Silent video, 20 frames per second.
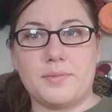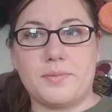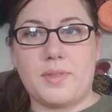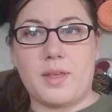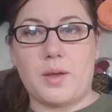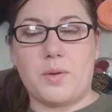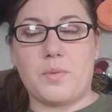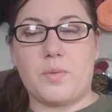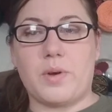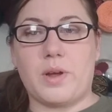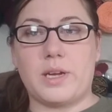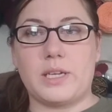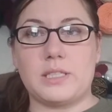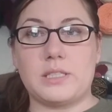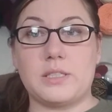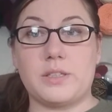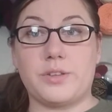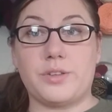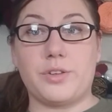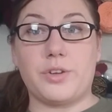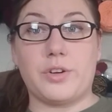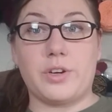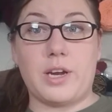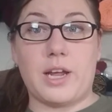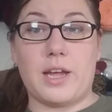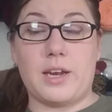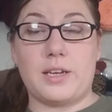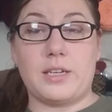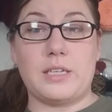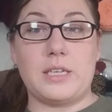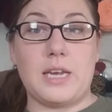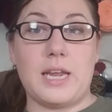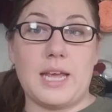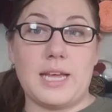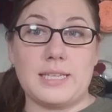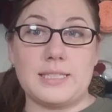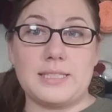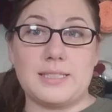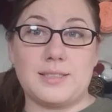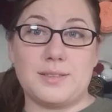They wanted to learn how to
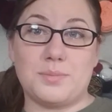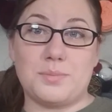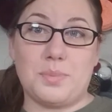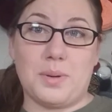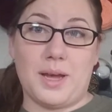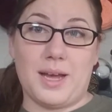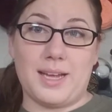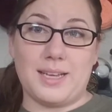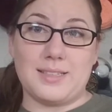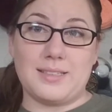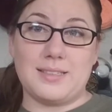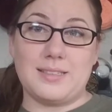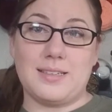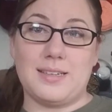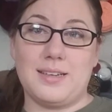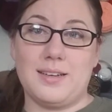knit, but